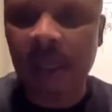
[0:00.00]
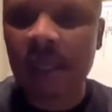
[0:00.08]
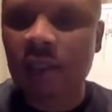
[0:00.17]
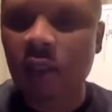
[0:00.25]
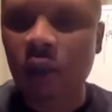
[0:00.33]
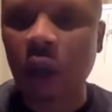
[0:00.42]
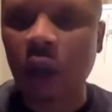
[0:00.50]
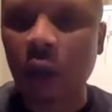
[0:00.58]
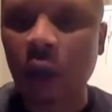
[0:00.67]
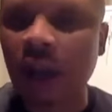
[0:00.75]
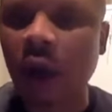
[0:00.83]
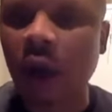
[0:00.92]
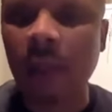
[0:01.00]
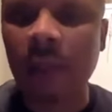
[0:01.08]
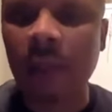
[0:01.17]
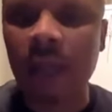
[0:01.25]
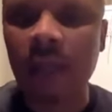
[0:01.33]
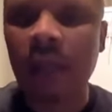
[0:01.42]
So don't get caught up
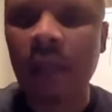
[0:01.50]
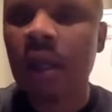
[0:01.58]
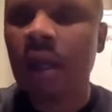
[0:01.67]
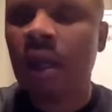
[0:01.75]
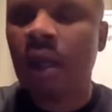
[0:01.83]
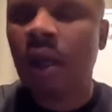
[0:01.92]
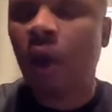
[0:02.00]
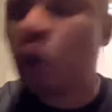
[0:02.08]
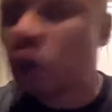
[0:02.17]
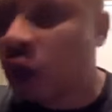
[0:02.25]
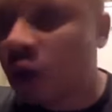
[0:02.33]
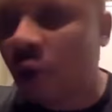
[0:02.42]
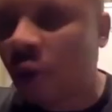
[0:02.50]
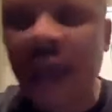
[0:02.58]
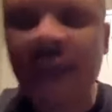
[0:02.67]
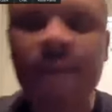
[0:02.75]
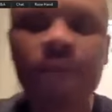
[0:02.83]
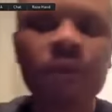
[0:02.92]
in who's on the right,